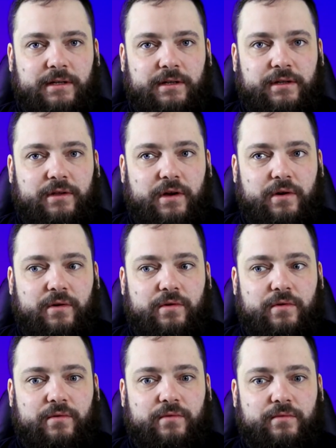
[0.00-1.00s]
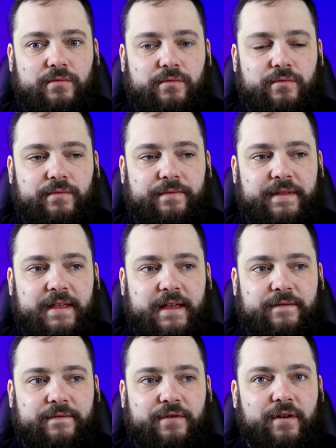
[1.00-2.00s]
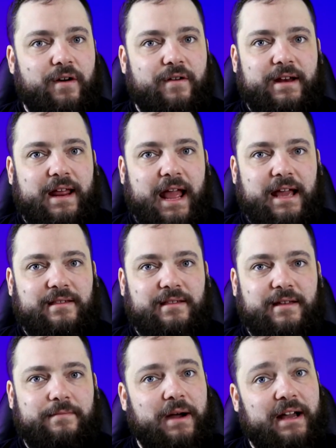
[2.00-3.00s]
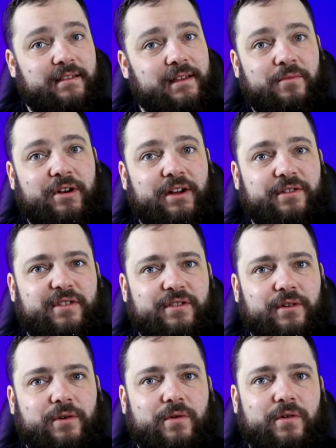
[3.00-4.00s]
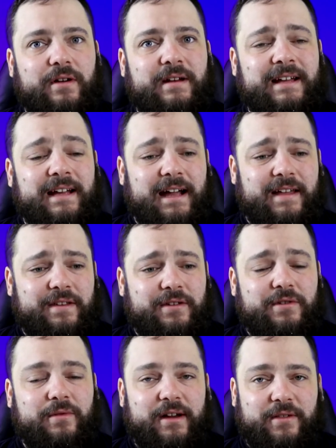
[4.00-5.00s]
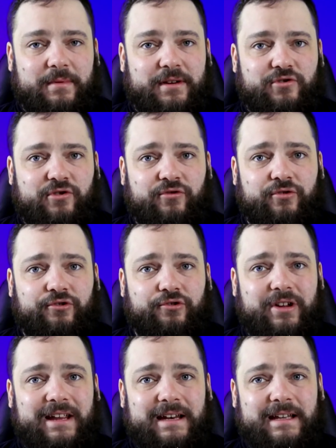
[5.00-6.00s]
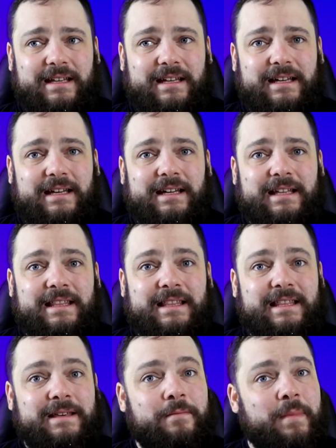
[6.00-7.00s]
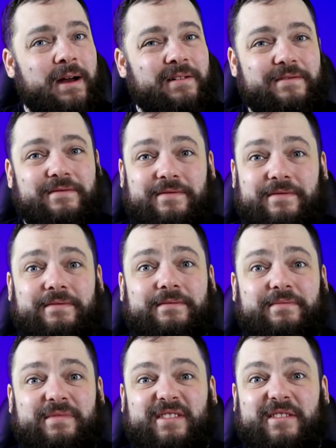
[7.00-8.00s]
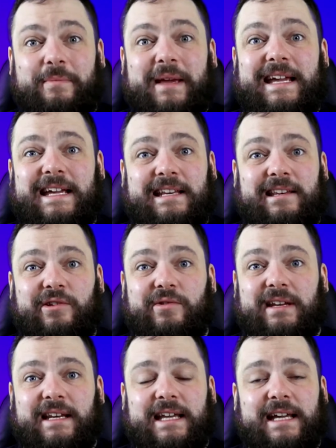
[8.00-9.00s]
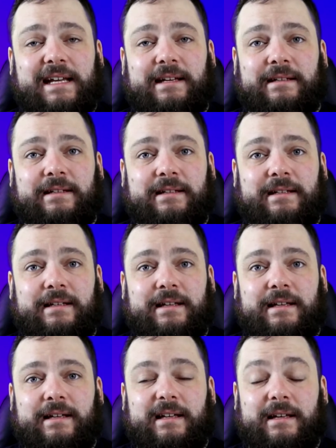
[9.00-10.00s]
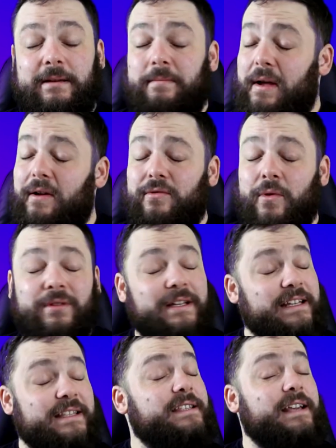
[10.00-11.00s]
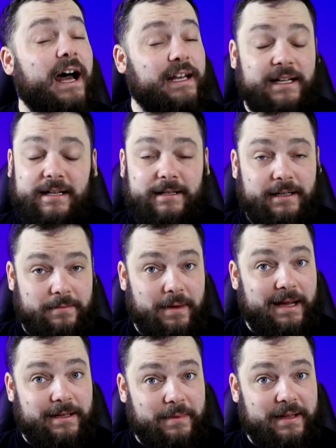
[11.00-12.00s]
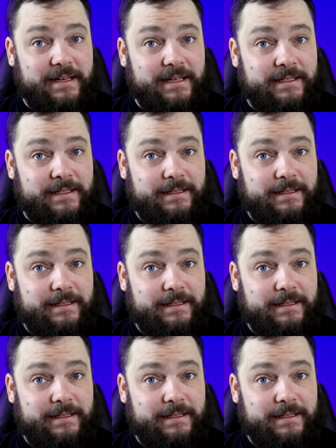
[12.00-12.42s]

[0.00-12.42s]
So, if you're already hasted by someone else's accord, and then you do Expeditious Retreat, the amount of speed you can get compares only to Sonic, in my opinion.